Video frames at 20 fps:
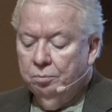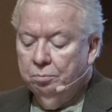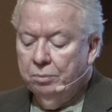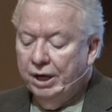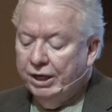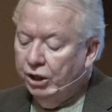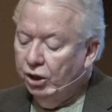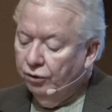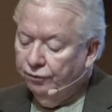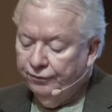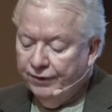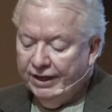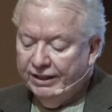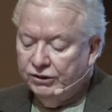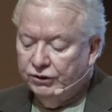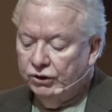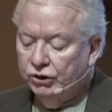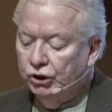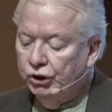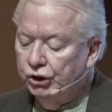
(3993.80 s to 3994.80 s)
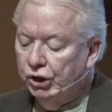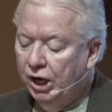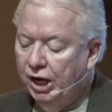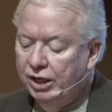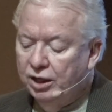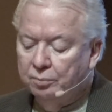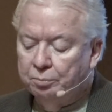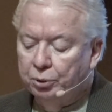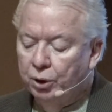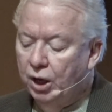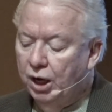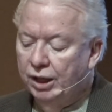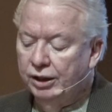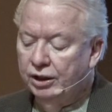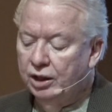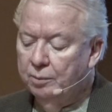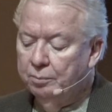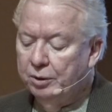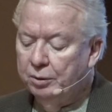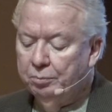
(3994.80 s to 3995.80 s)
Make your face to shine
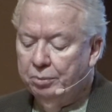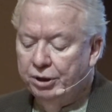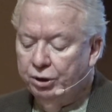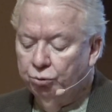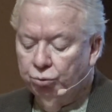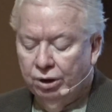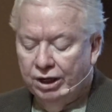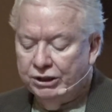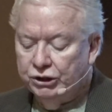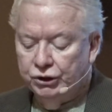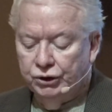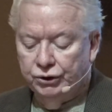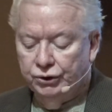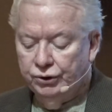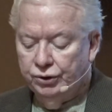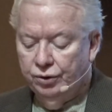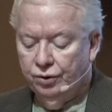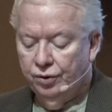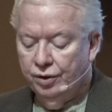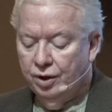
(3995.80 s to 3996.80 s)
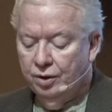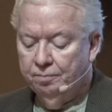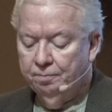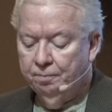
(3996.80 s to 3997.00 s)
upon them and be gracious to them.